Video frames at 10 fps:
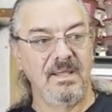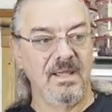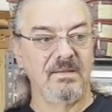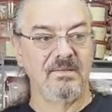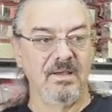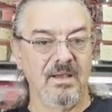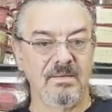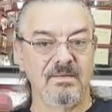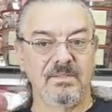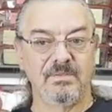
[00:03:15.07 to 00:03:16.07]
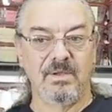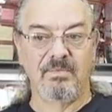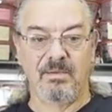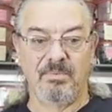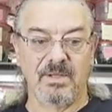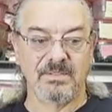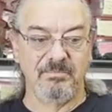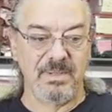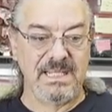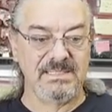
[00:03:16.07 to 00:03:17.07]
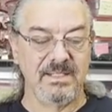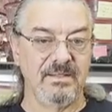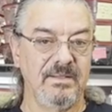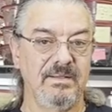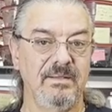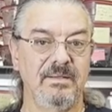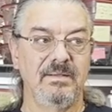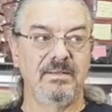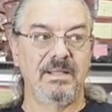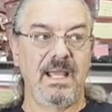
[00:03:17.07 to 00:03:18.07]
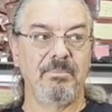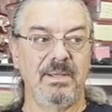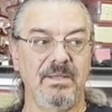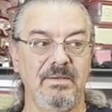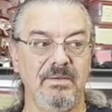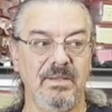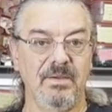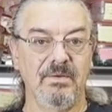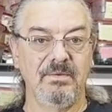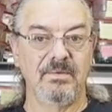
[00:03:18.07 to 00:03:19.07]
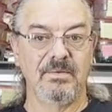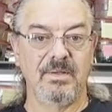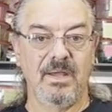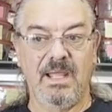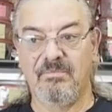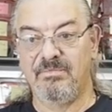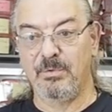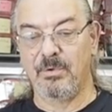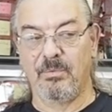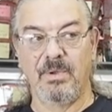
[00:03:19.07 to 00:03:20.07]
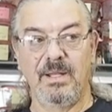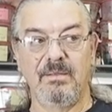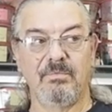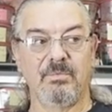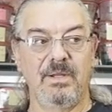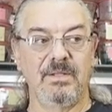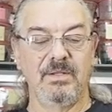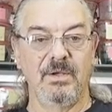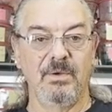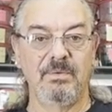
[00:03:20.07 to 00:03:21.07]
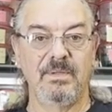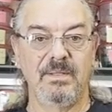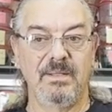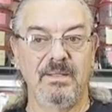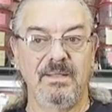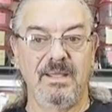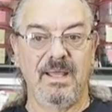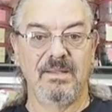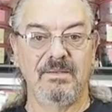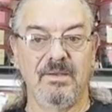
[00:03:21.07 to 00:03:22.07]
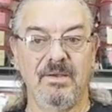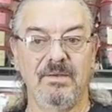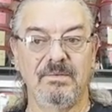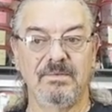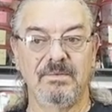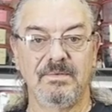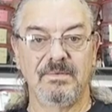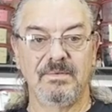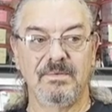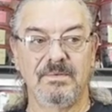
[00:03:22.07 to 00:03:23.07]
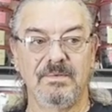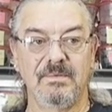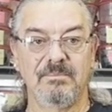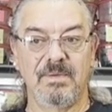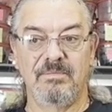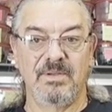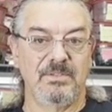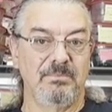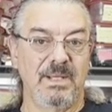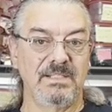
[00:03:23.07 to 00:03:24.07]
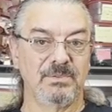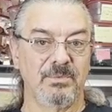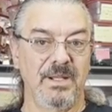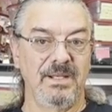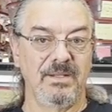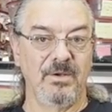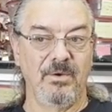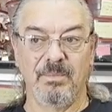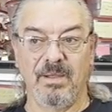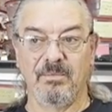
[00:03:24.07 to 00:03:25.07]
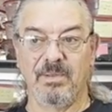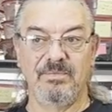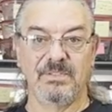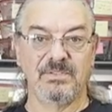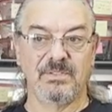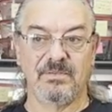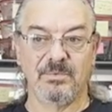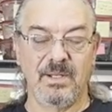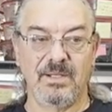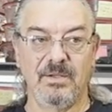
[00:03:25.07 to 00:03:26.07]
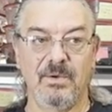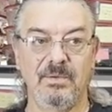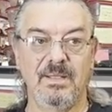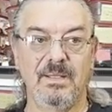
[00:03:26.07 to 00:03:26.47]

And uh, so I, I bought some basic camping gear I have food already ready to go, and uh, my fishing baits are ready to go. My my fishing stuff's ready to go.